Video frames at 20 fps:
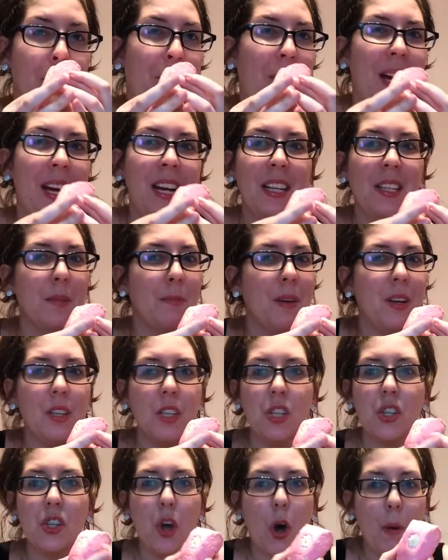But it
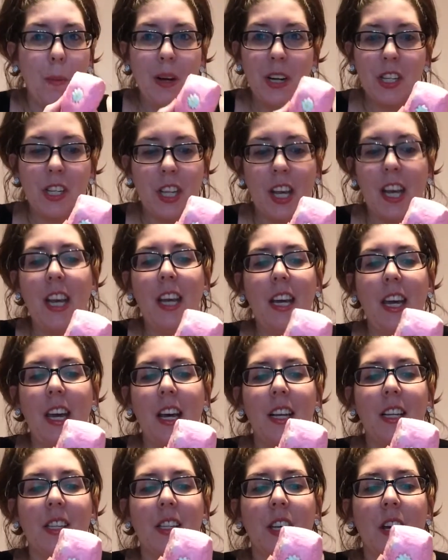smells so much like
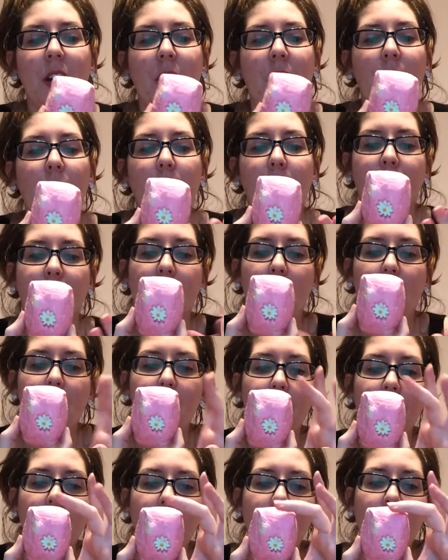it. So
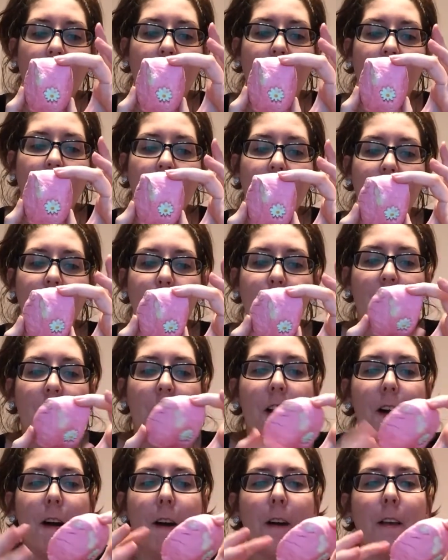I'm very curious. But
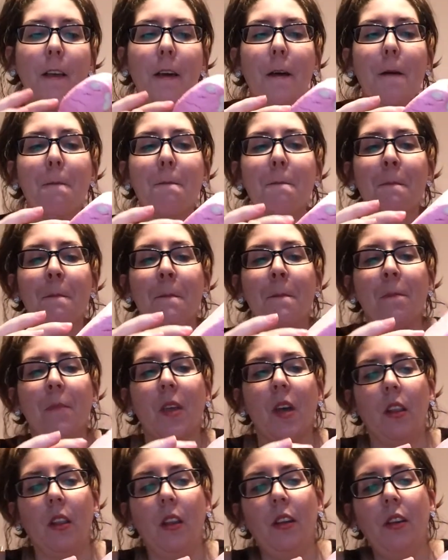there are like
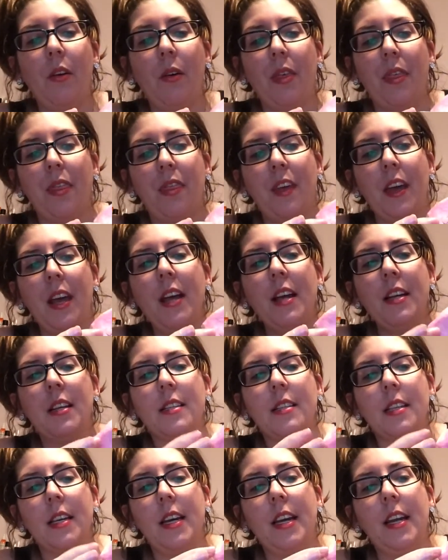little
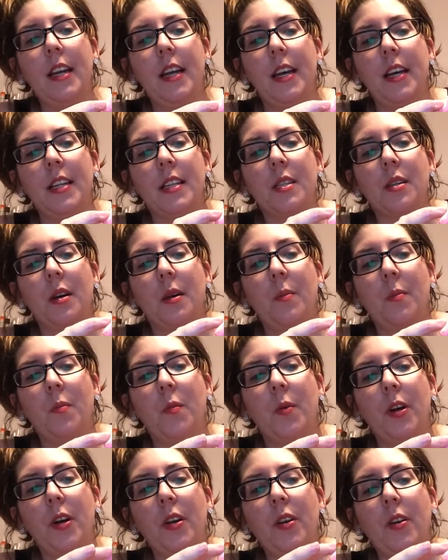things in it. So I'm
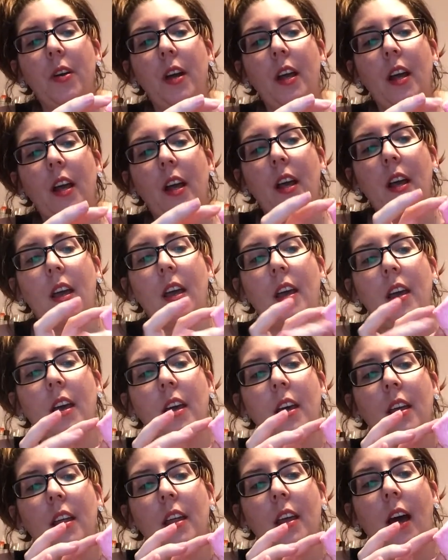wondering,
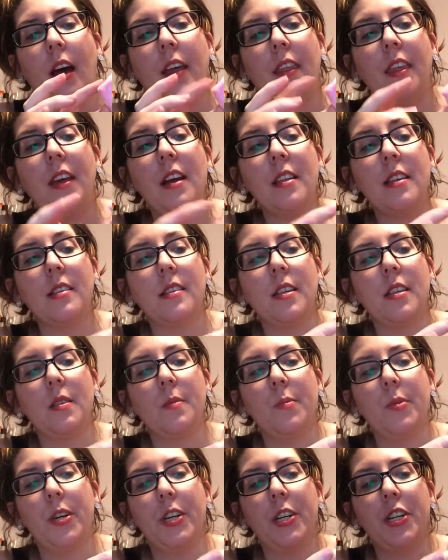I think this is
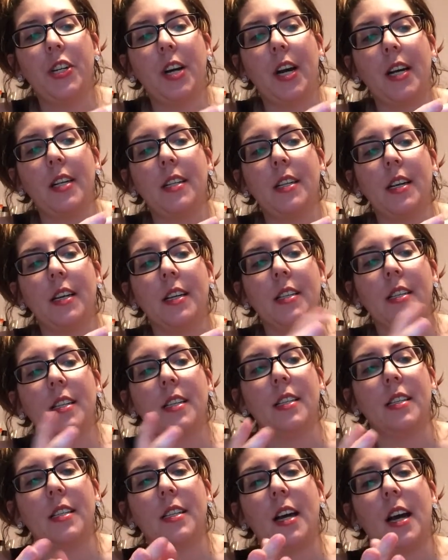moisturizing because
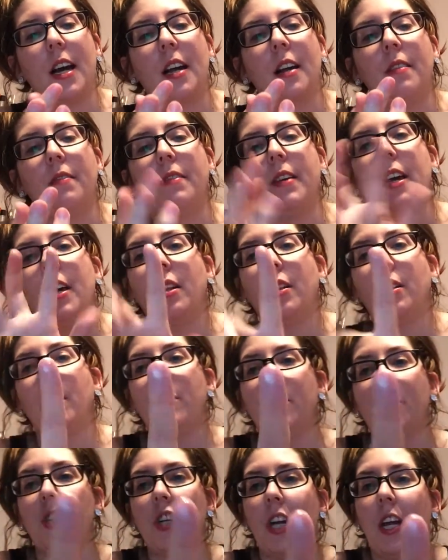this is kind of like
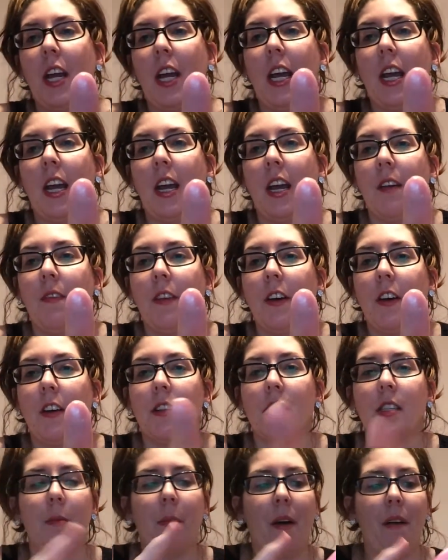lotion-y, if you
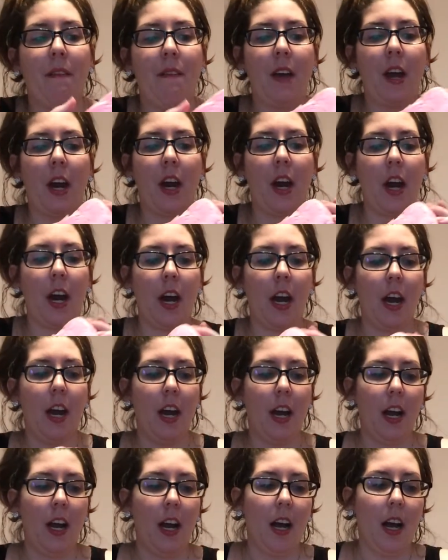can see my finger.
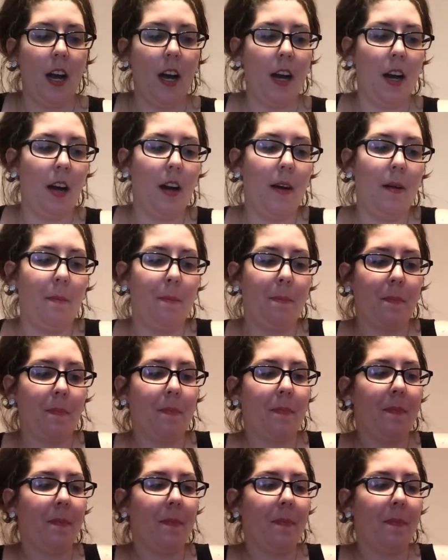And